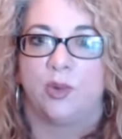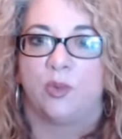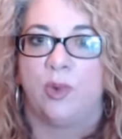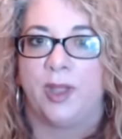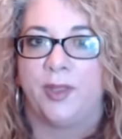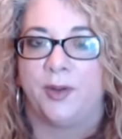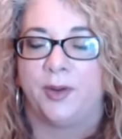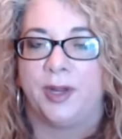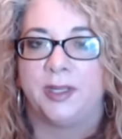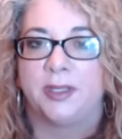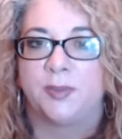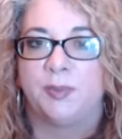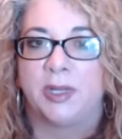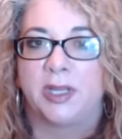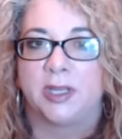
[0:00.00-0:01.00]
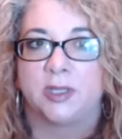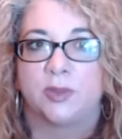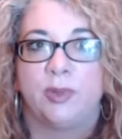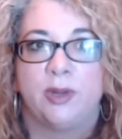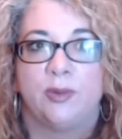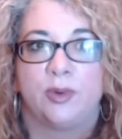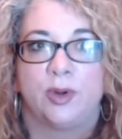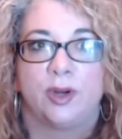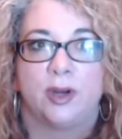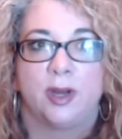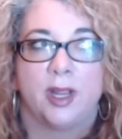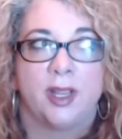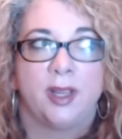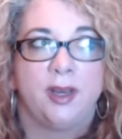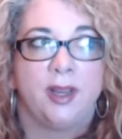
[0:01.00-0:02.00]
whether it's because we were
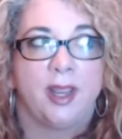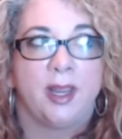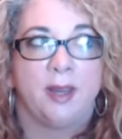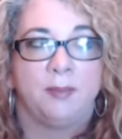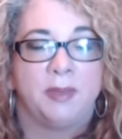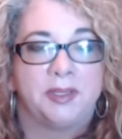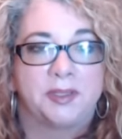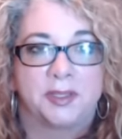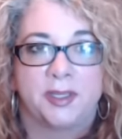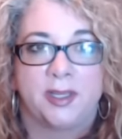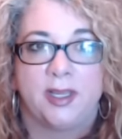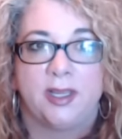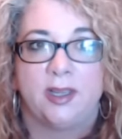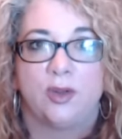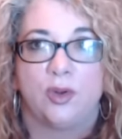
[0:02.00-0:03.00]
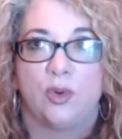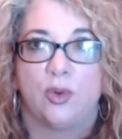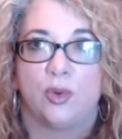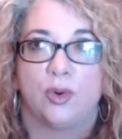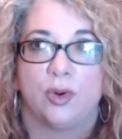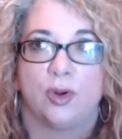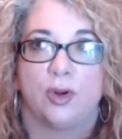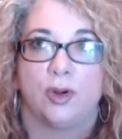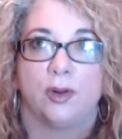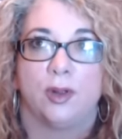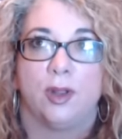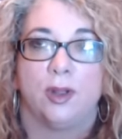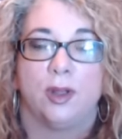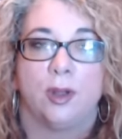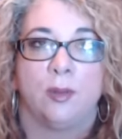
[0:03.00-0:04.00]
in a mentally or
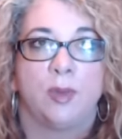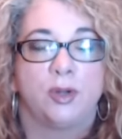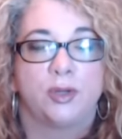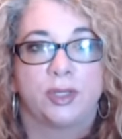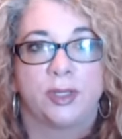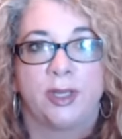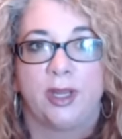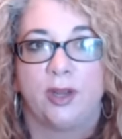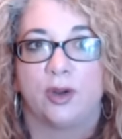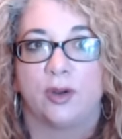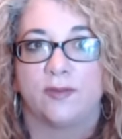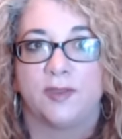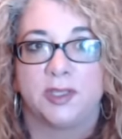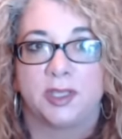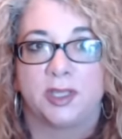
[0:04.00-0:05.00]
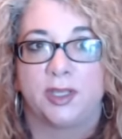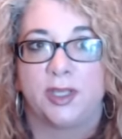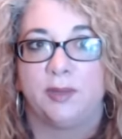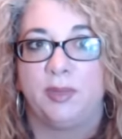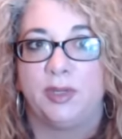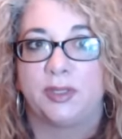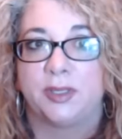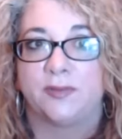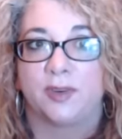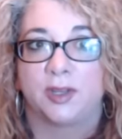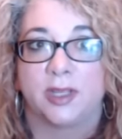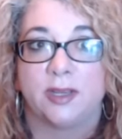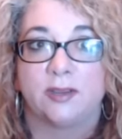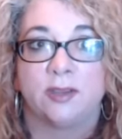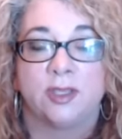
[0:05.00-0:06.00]
emotionally or physically abusive
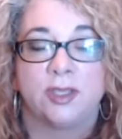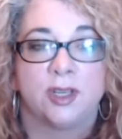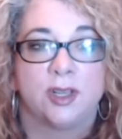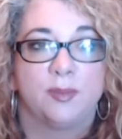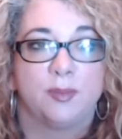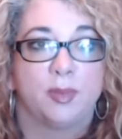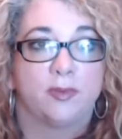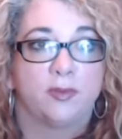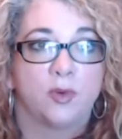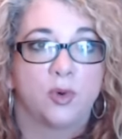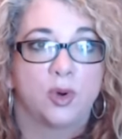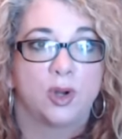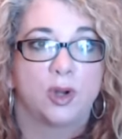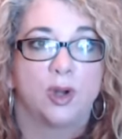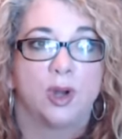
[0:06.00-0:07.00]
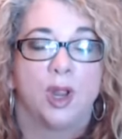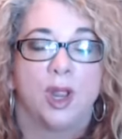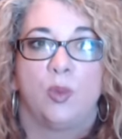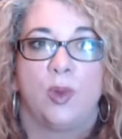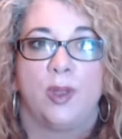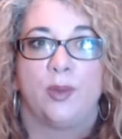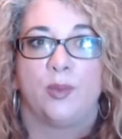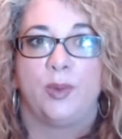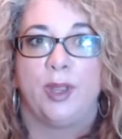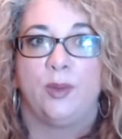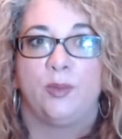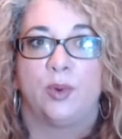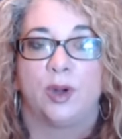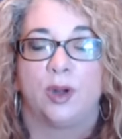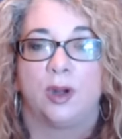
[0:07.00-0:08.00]
relationship before, whether we
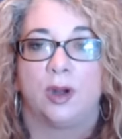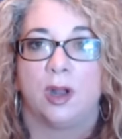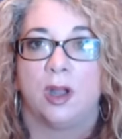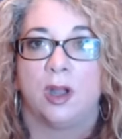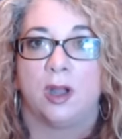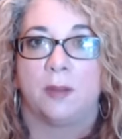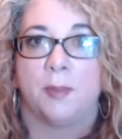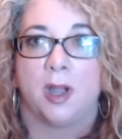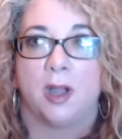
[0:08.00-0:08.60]
were um,